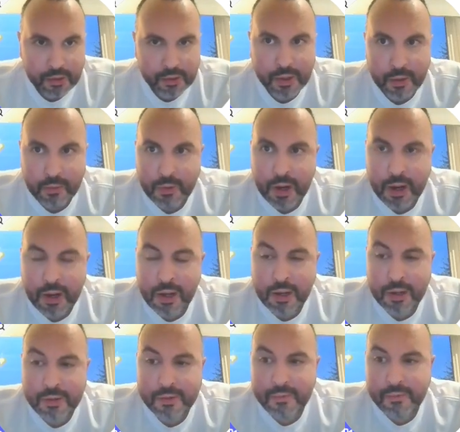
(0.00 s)

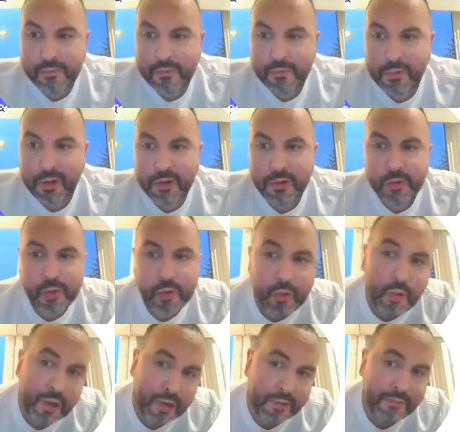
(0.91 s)
We're going to do
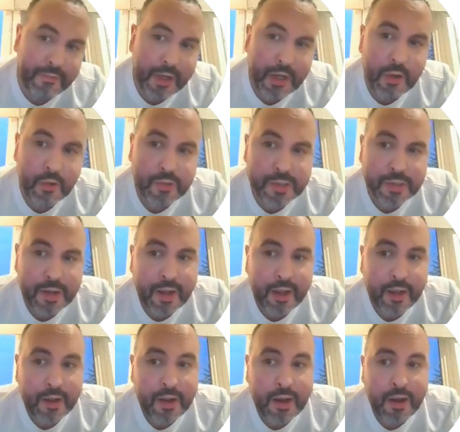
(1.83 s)
a quick video
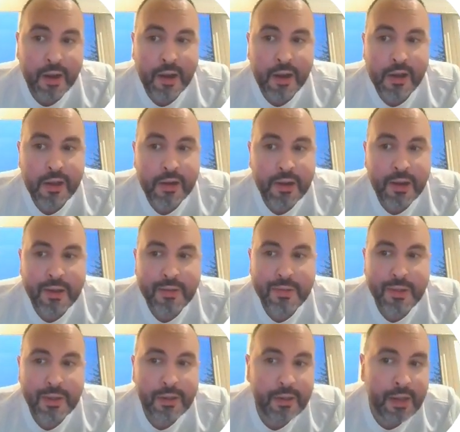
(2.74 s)
today on
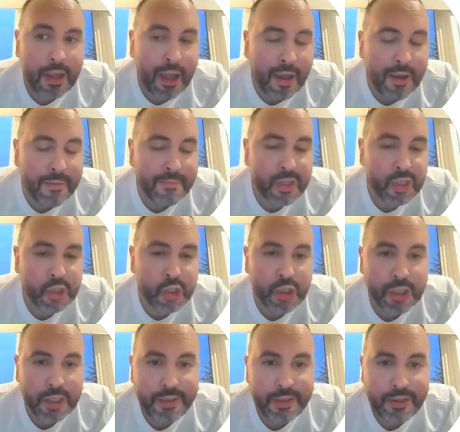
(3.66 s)
the
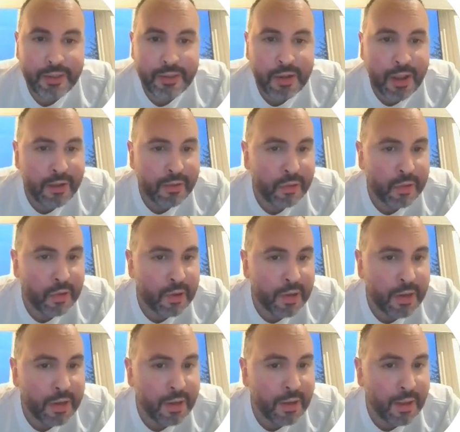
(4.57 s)
Machine
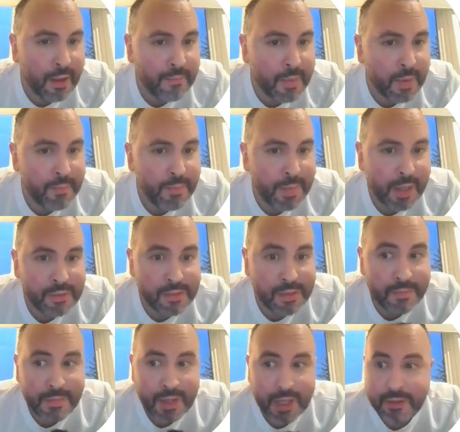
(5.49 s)
Learning
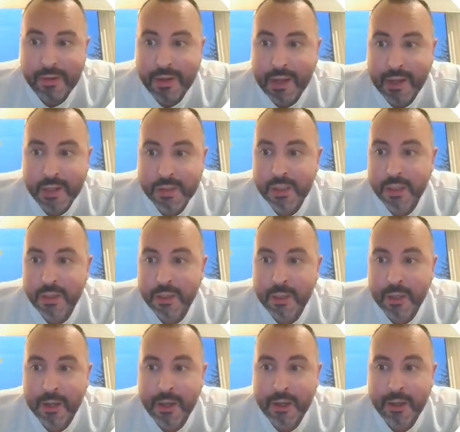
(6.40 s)
Momentum Index
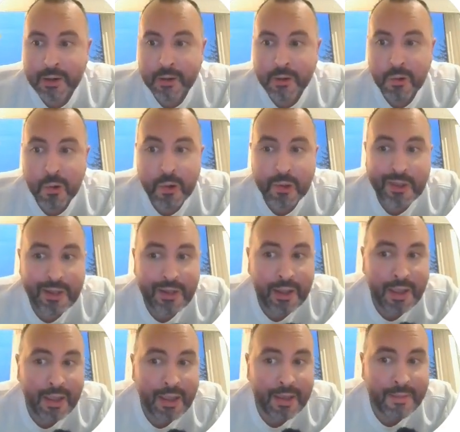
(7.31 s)
indicator, or
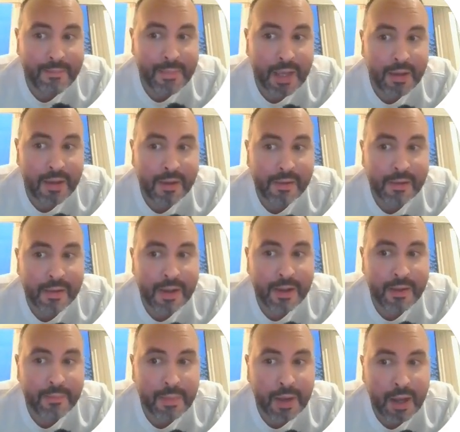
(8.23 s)
the
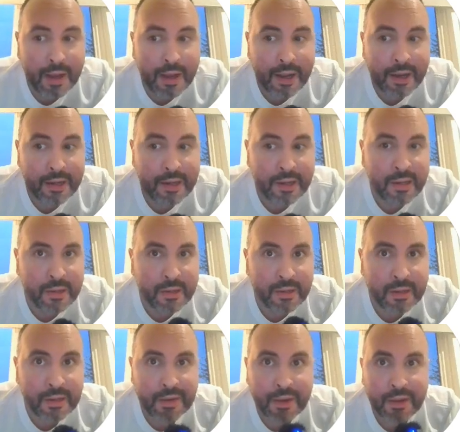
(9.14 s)
MLMI
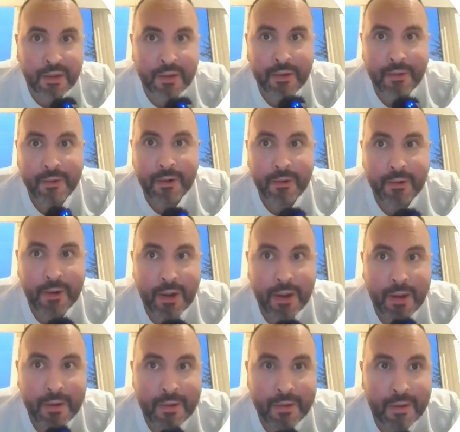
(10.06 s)
indicator,
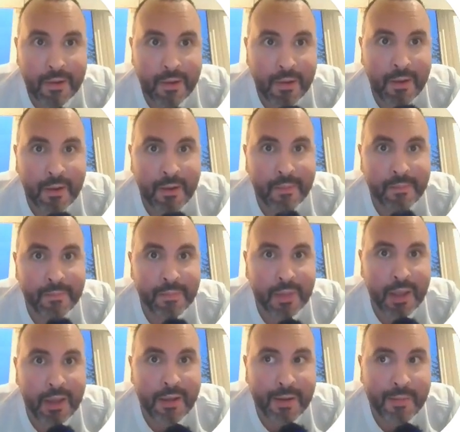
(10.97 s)
okay? And
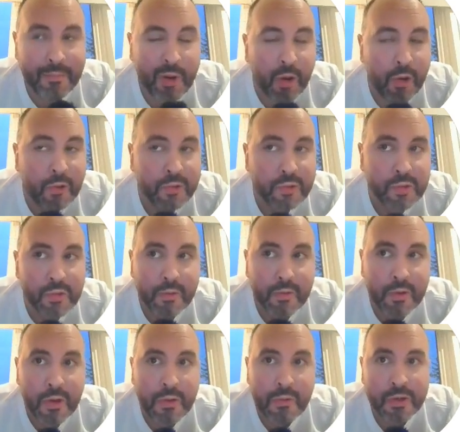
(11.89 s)
I'm
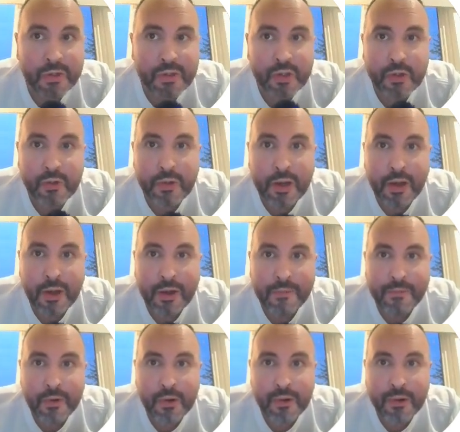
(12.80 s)
also going to
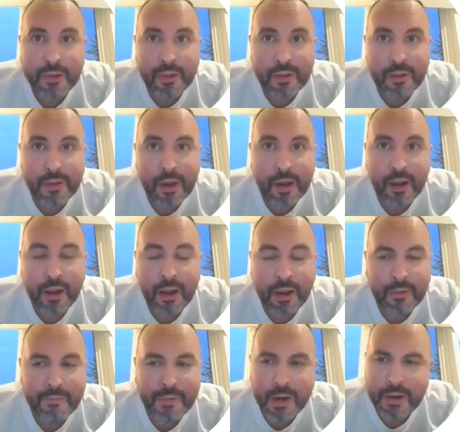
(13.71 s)
cover
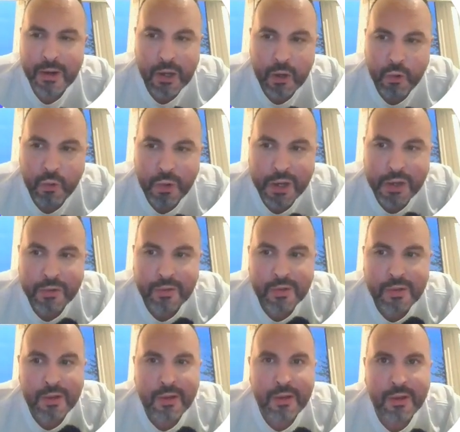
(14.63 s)
very
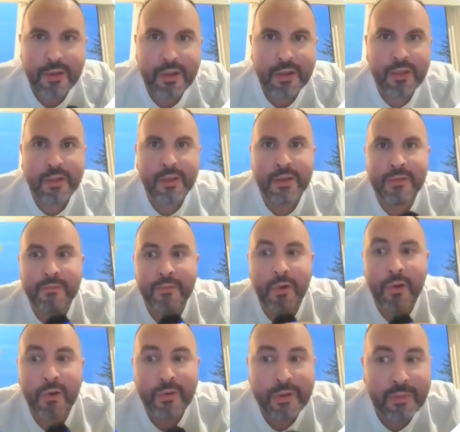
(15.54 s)
quickly the
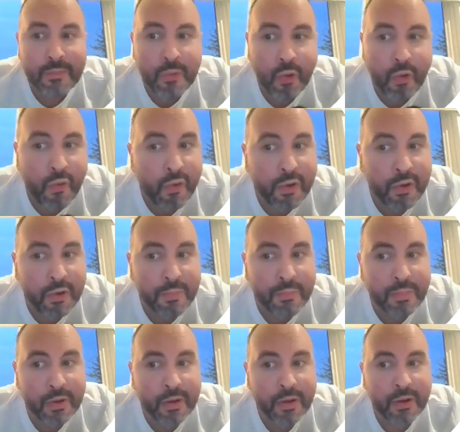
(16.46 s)
volume order
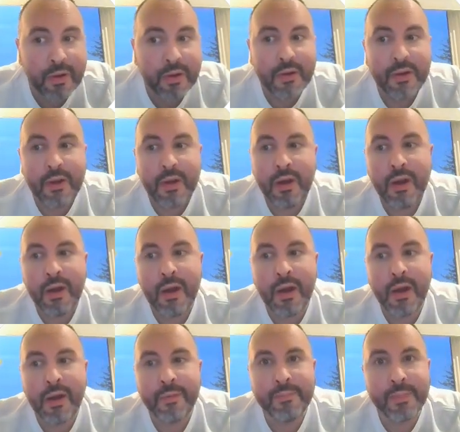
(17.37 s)
book
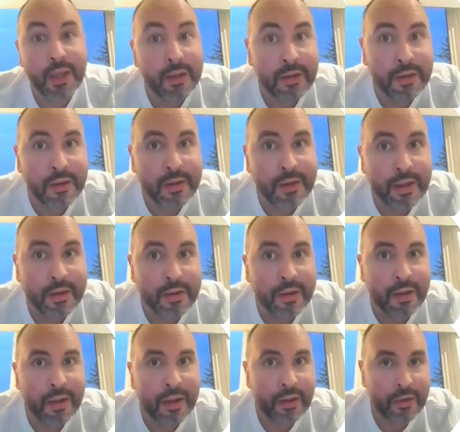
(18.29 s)

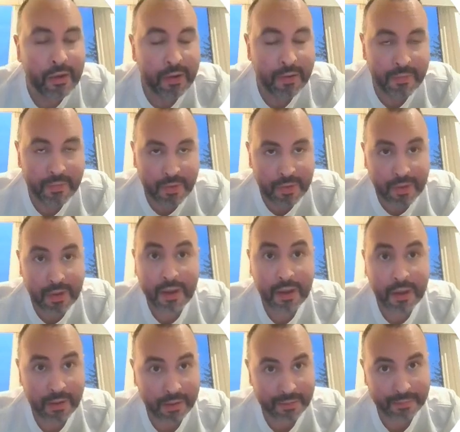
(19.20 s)
indicator.
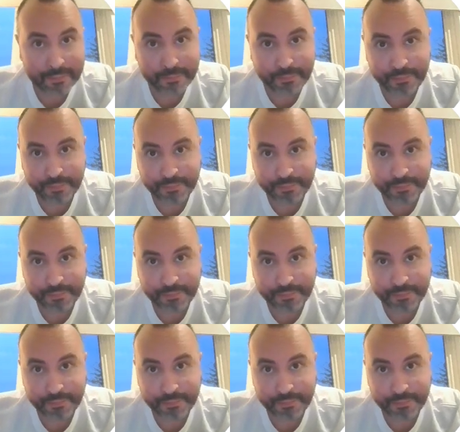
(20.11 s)
Do